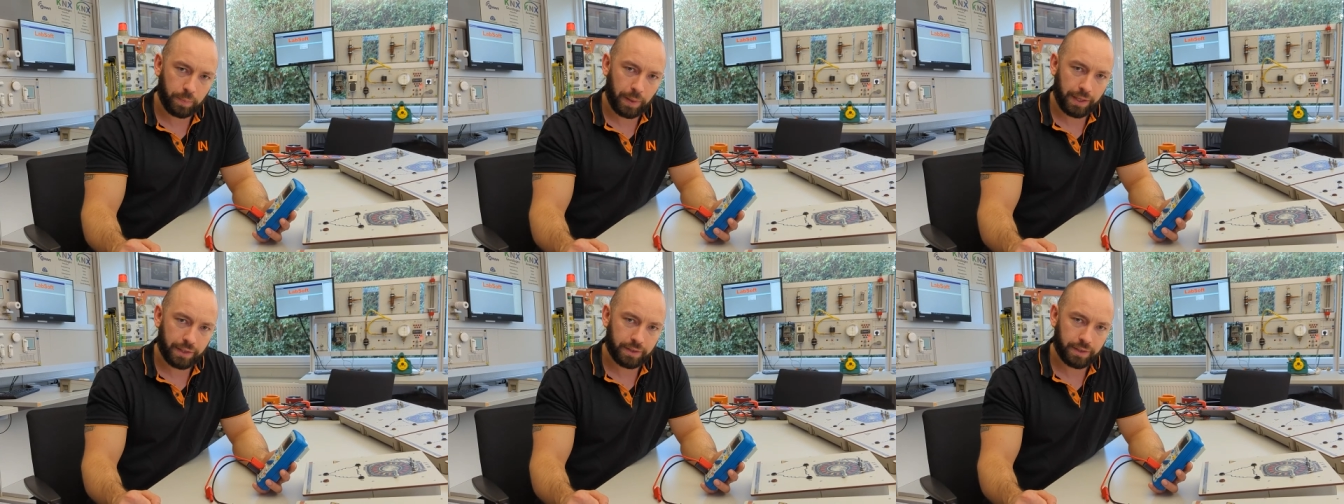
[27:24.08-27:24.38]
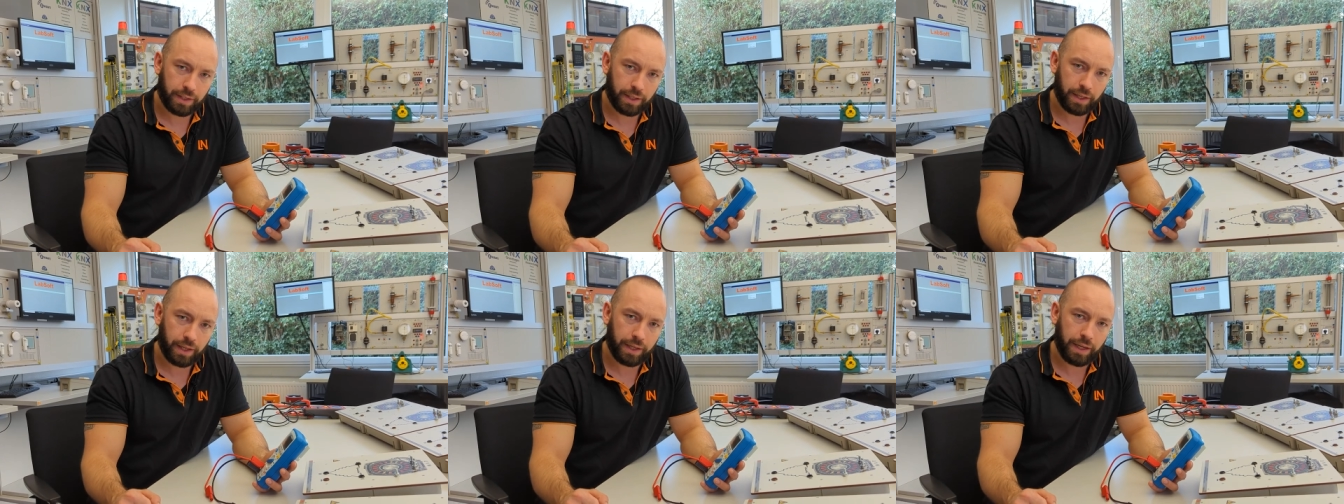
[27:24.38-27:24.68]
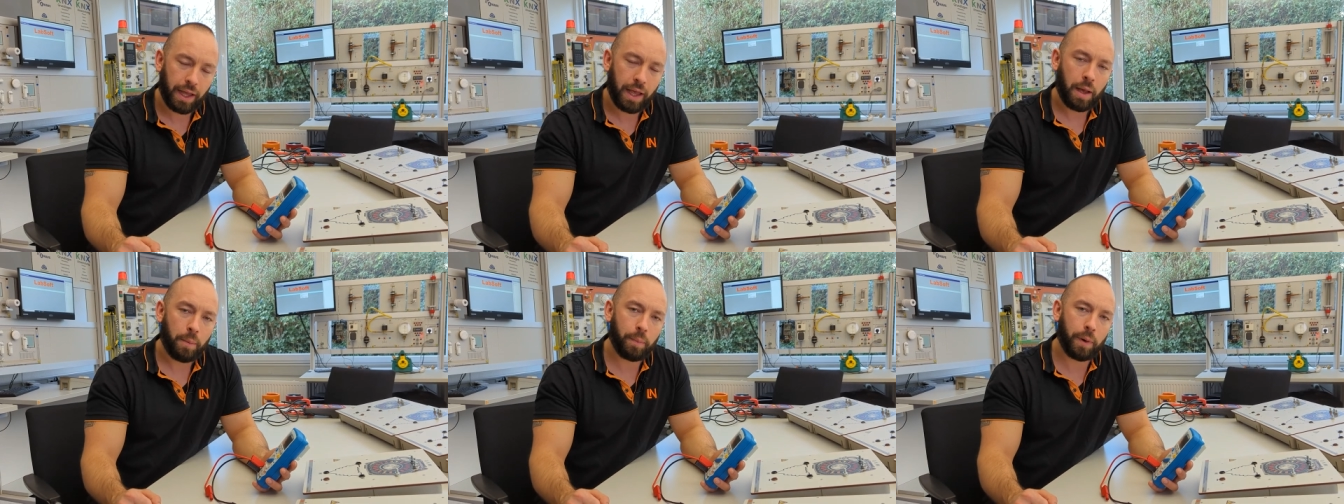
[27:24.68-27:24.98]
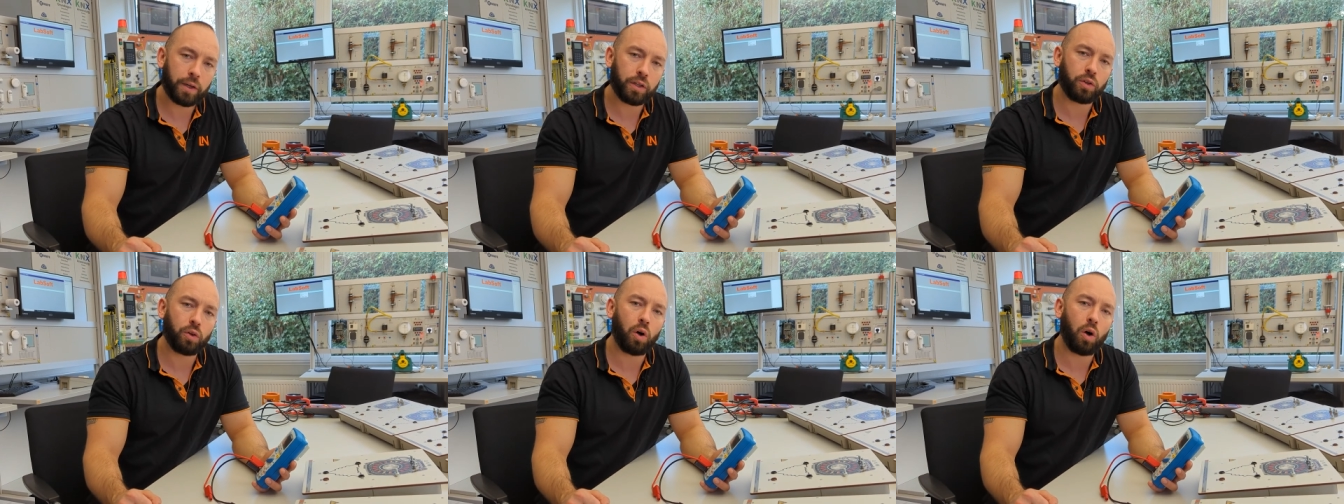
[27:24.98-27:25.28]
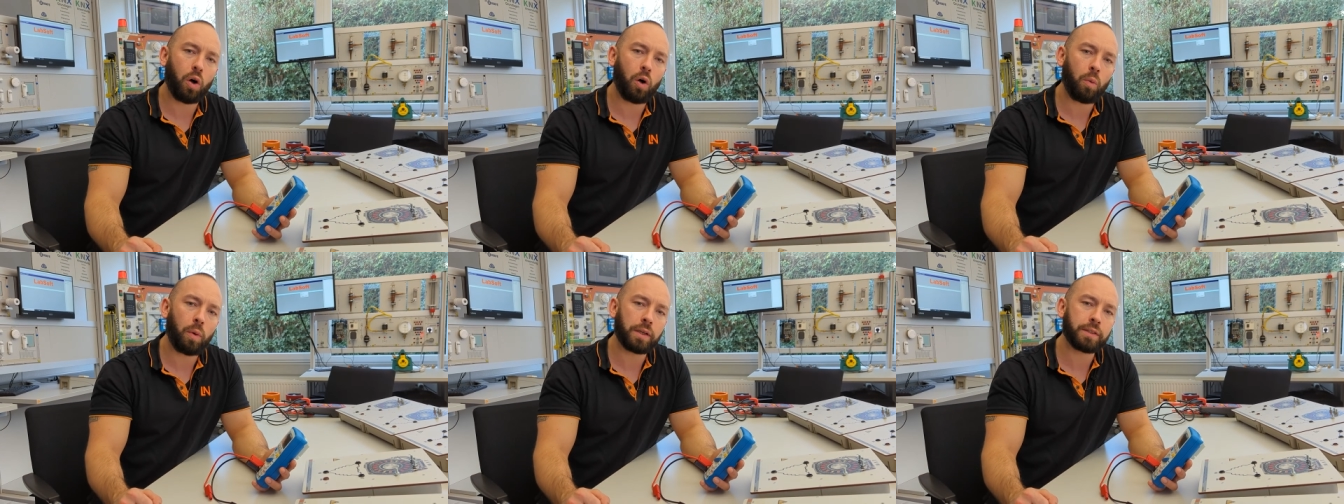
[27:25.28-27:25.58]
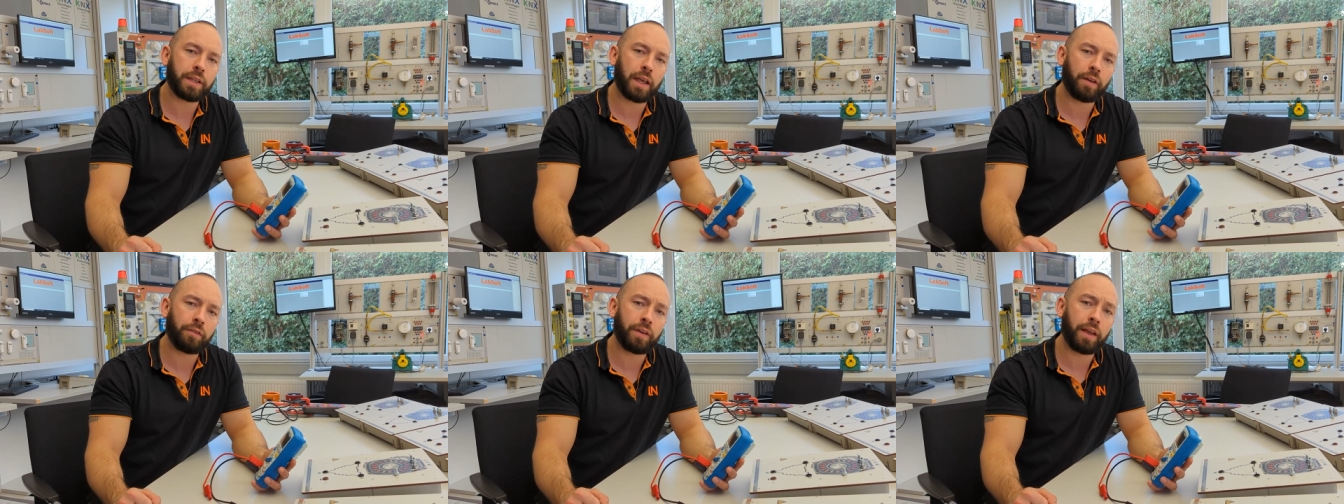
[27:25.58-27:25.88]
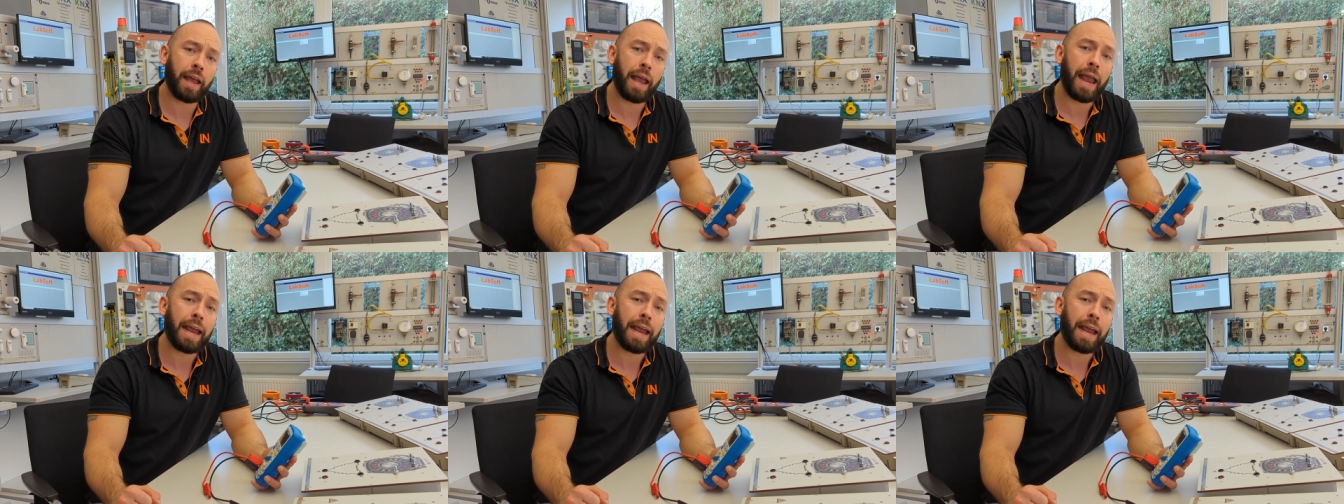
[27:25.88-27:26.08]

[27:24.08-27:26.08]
basically, but you always have an